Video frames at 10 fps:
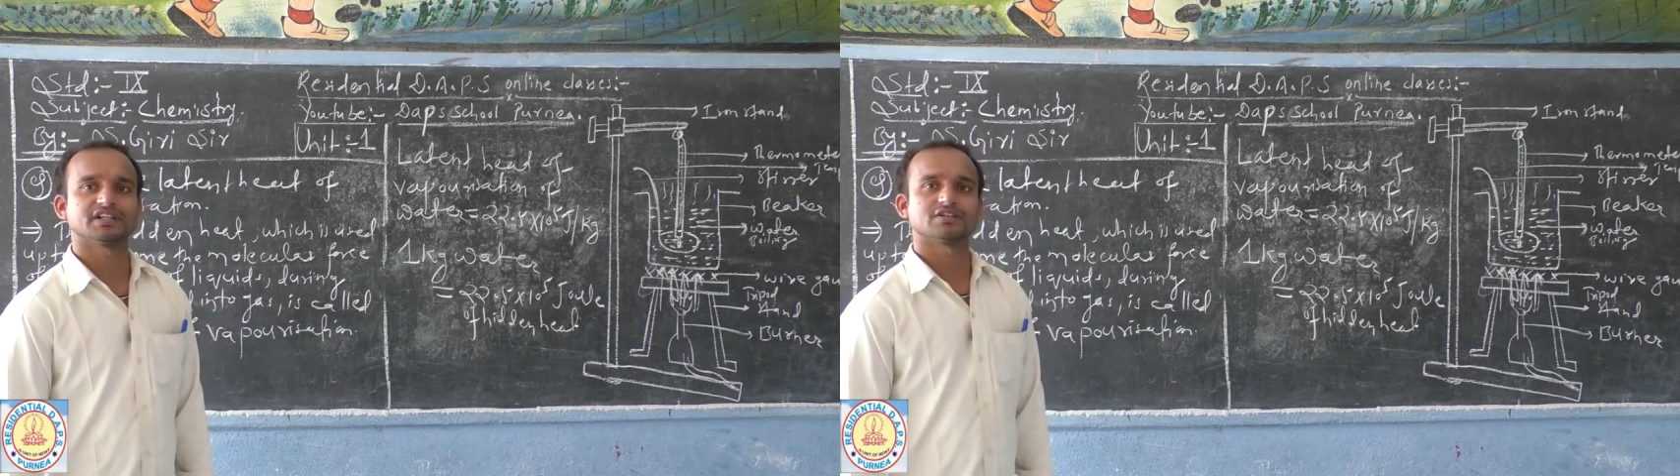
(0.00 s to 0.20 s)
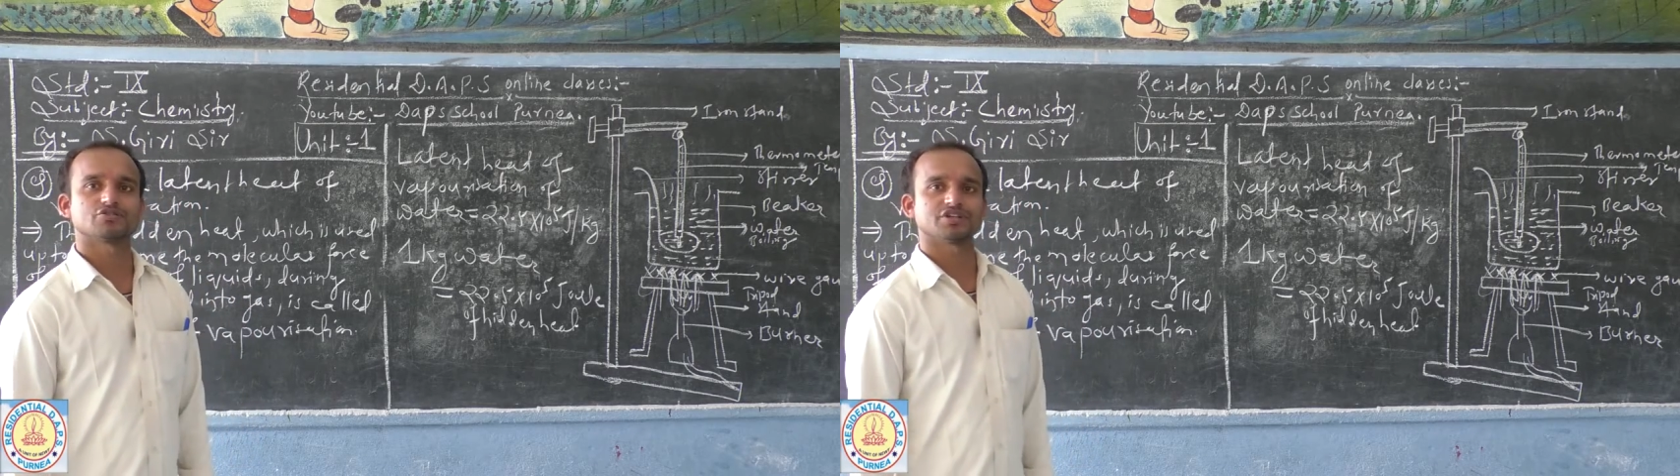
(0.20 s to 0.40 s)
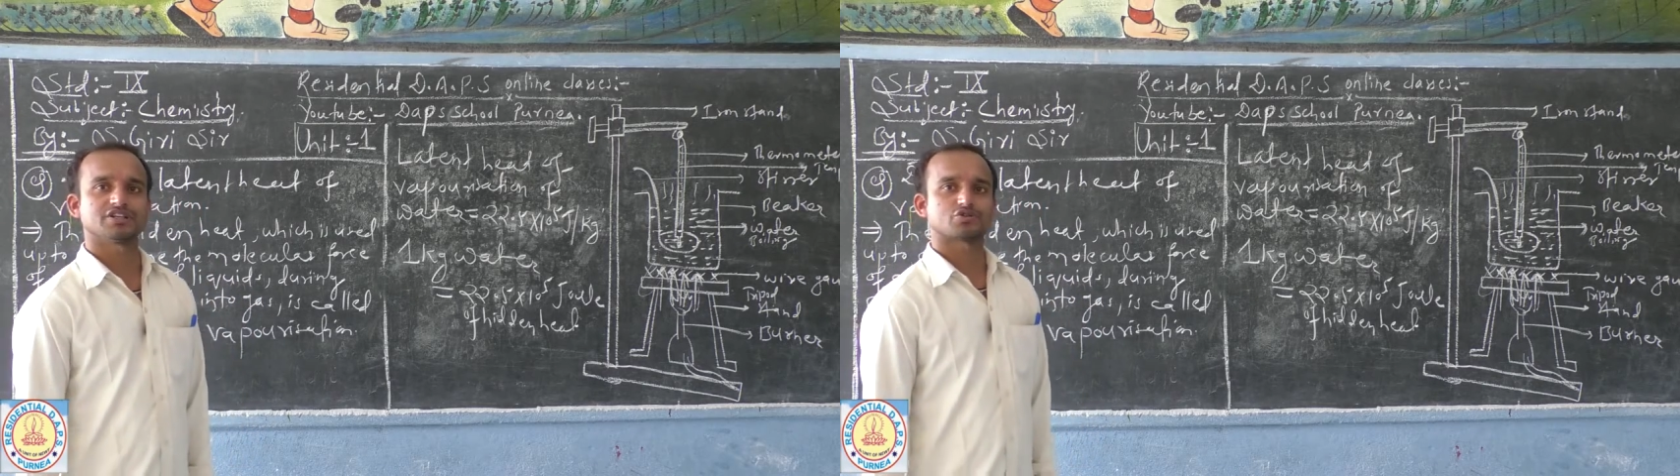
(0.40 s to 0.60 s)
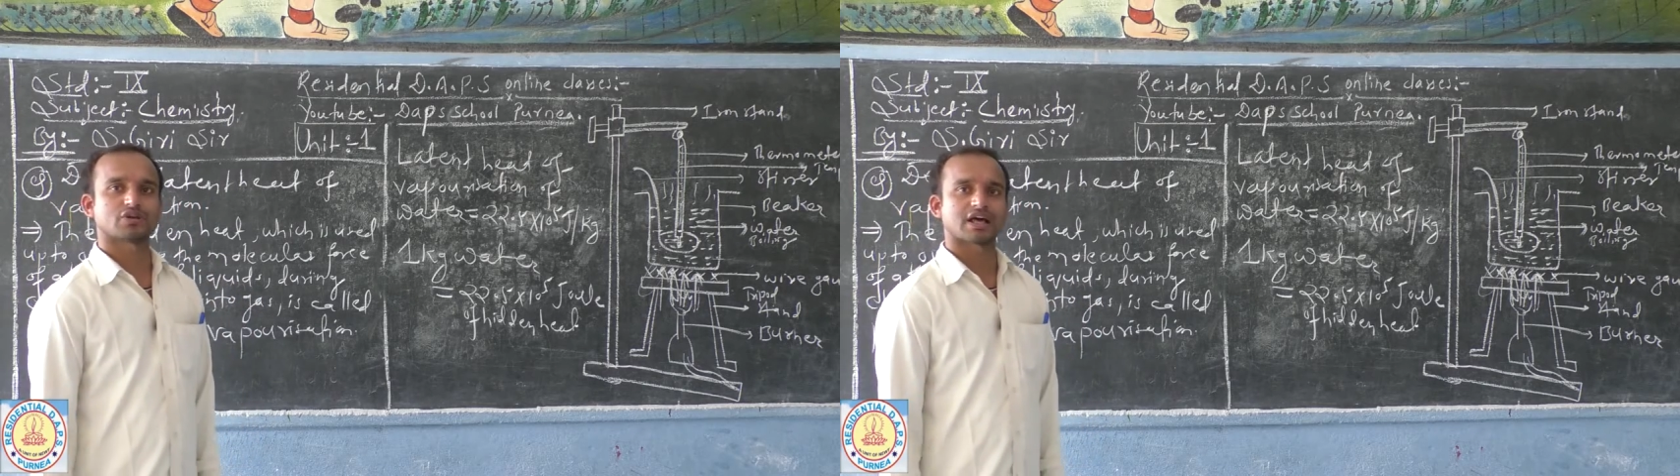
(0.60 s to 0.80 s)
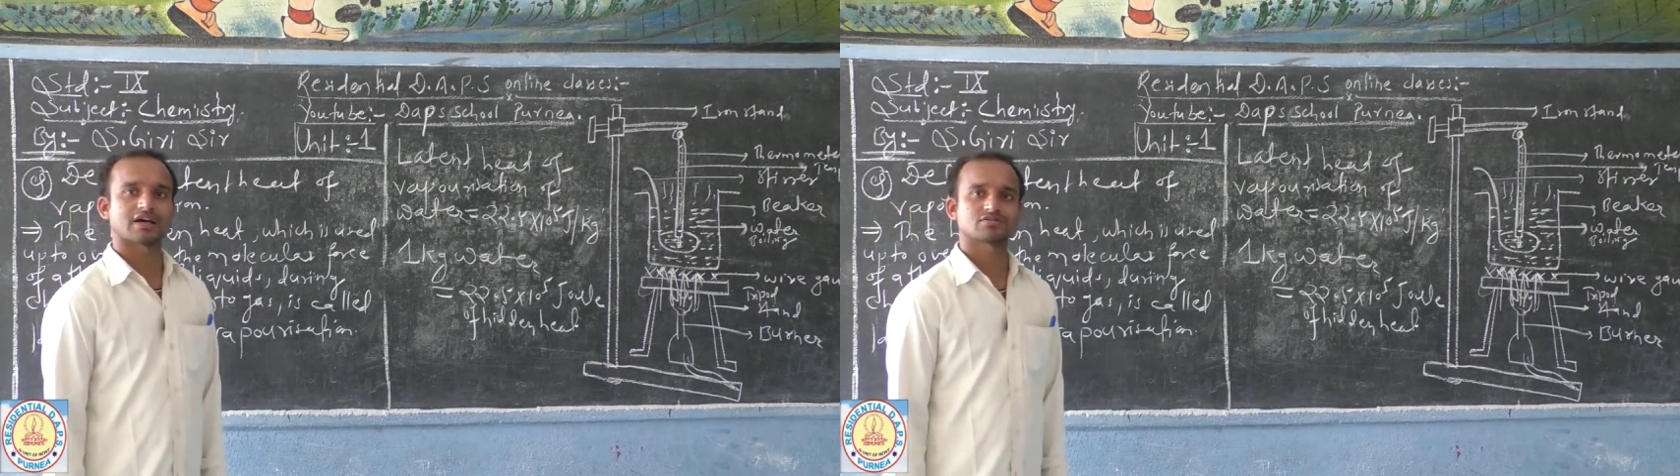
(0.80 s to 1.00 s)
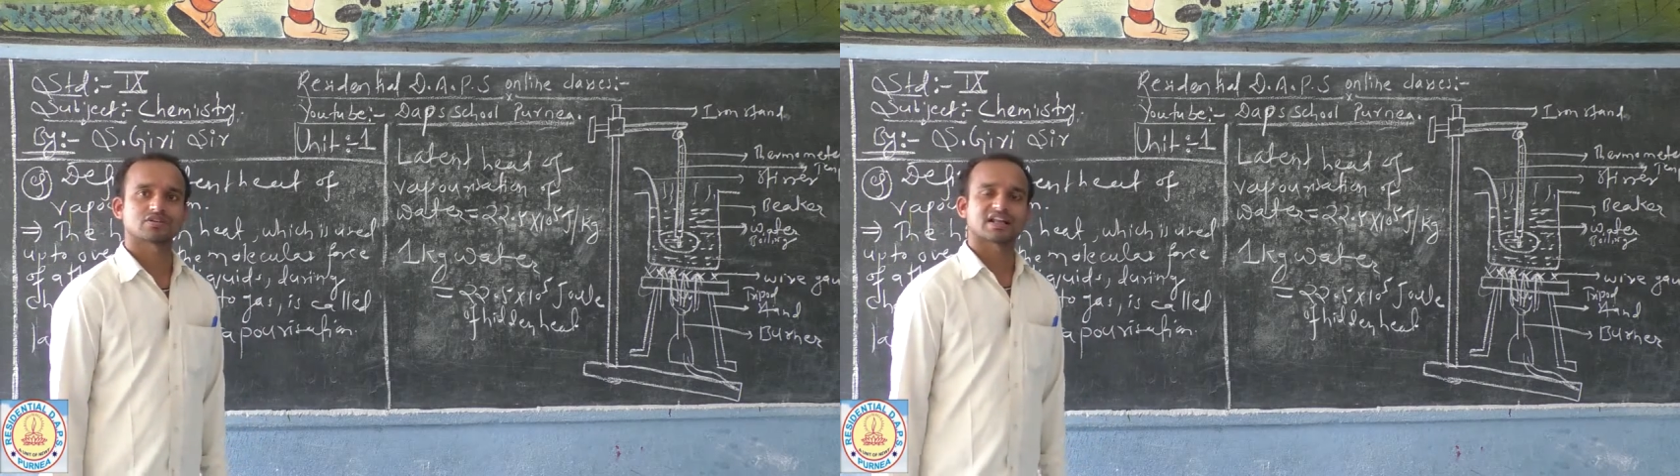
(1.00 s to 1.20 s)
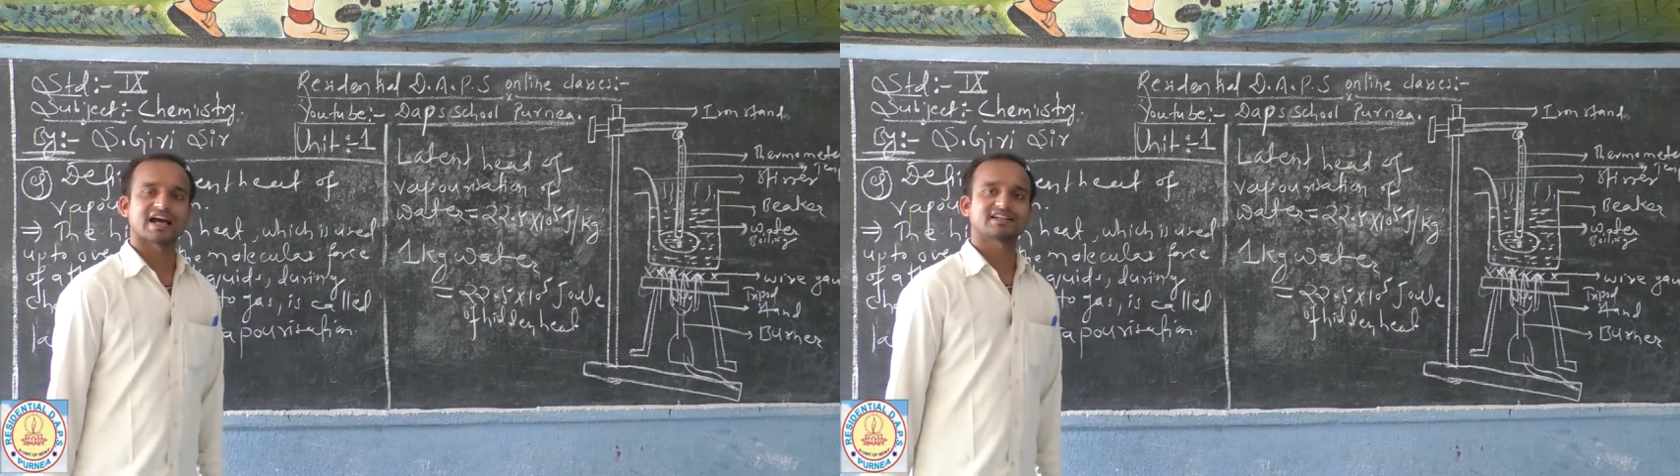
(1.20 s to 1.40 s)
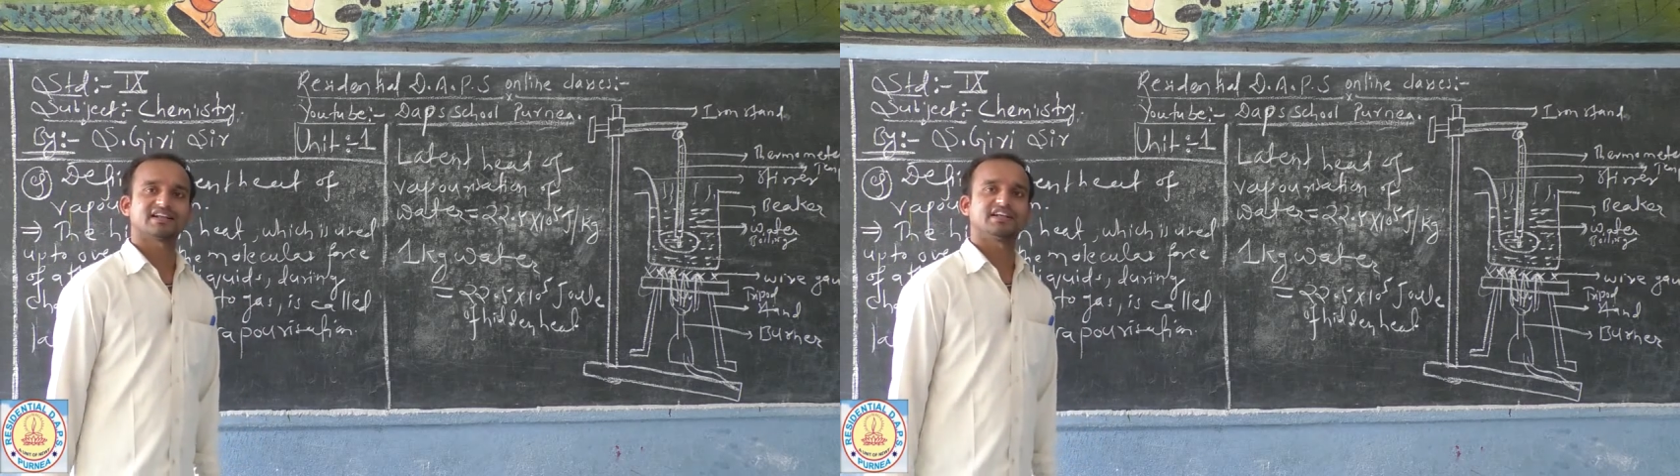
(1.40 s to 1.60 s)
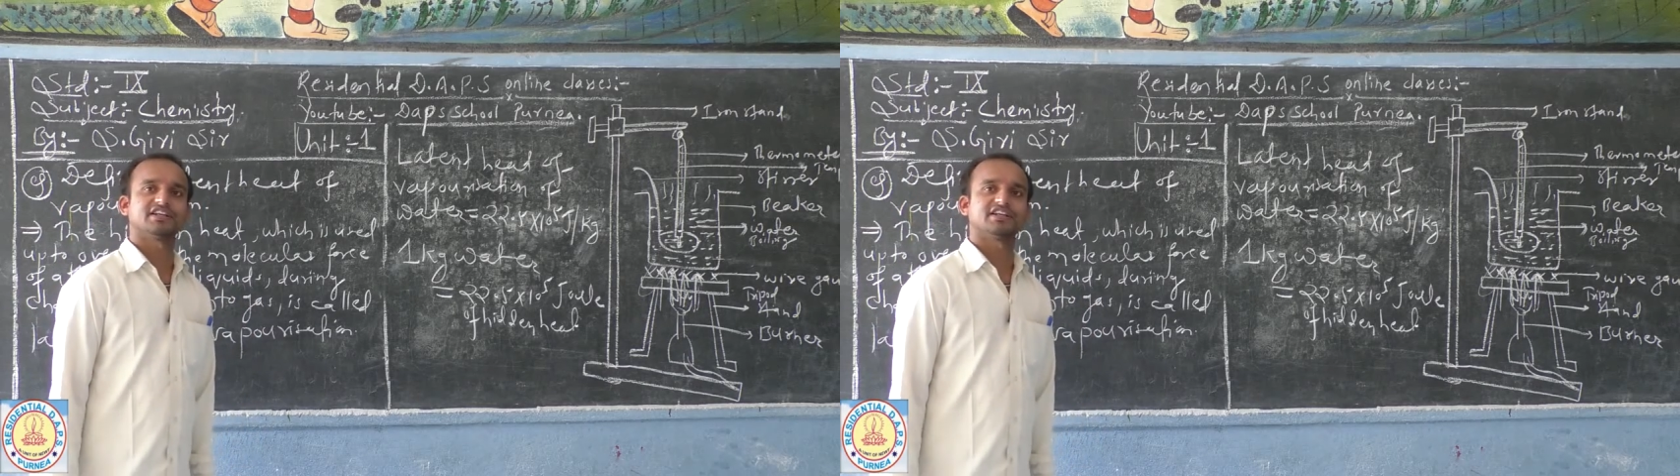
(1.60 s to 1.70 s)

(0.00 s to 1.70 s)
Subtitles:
energy is known as latent